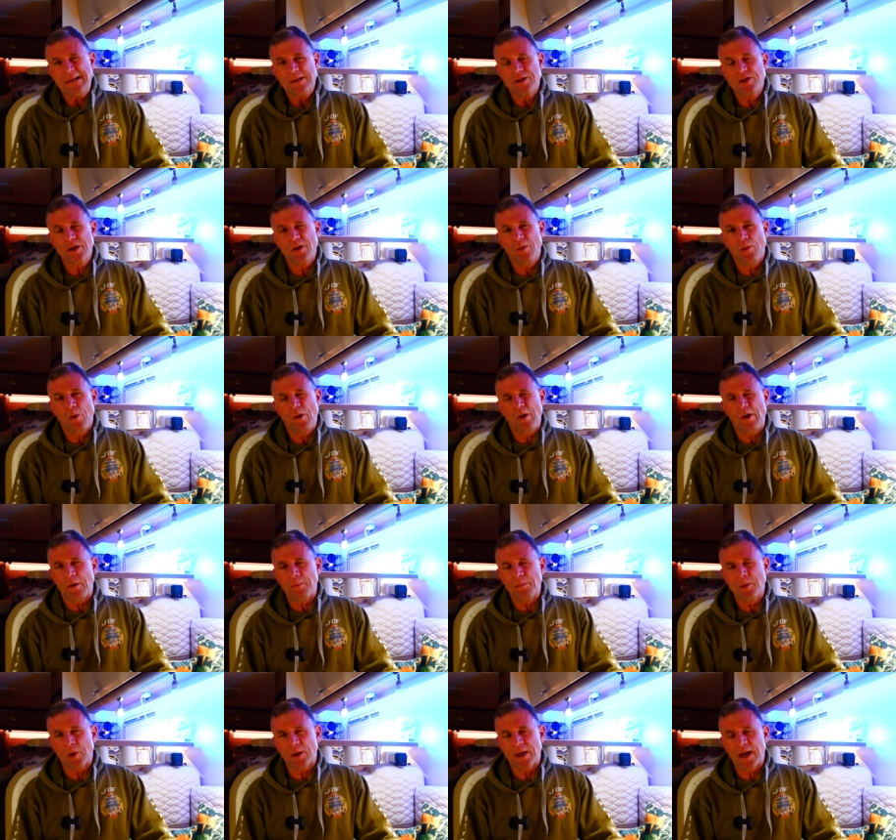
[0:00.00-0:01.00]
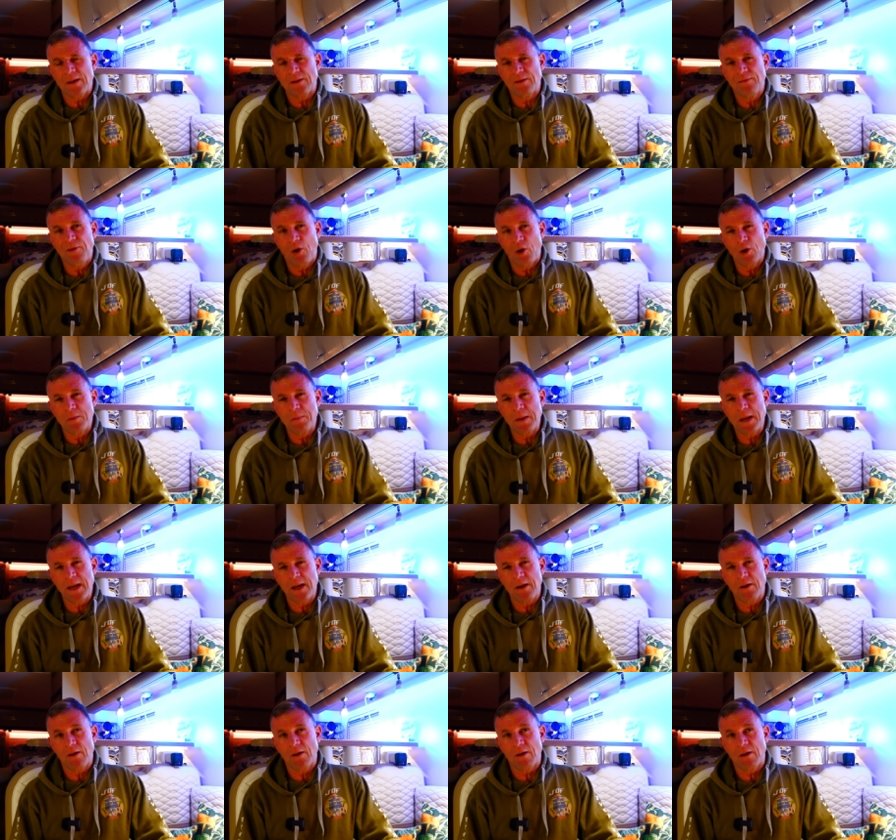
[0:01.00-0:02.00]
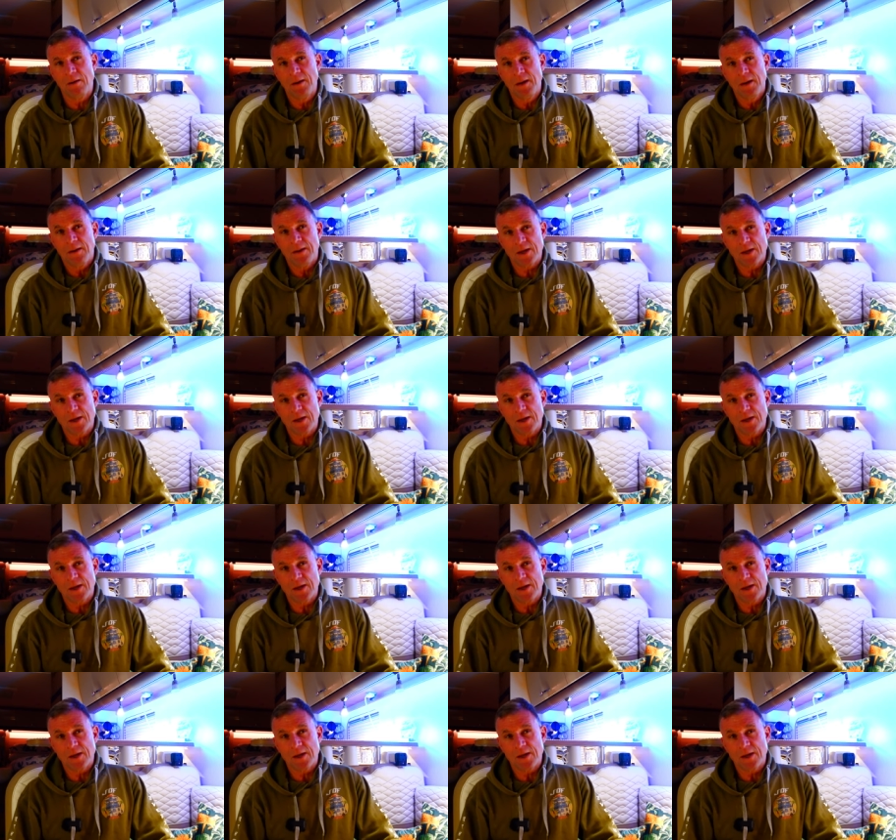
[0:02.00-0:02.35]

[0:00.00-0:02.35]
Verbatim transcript: do you know what? I'm not getting the vibe here.